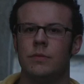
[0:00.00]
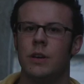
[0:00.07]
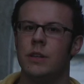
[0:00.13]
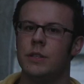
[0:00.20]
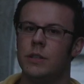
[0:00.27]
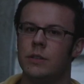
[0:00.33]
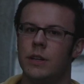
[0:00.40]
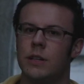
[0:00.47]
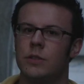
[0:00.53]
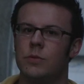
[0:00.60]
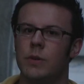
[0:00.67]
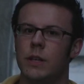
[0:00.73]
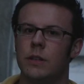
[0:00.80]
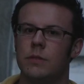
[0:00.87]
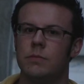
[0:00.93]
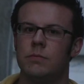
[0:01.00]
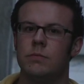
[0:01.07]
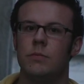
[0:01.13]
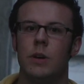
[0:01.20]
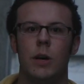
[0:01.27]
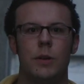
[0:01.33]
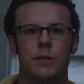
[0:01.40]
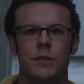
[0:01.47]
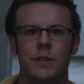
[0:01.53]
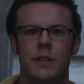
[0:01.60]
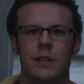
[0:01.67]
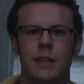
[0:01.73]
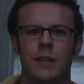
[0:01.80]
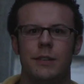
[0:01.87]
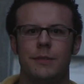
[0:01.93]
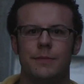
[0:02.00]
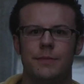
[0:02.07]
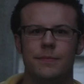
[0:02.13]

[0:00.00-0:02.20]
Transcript: Until next week, I'll see you later.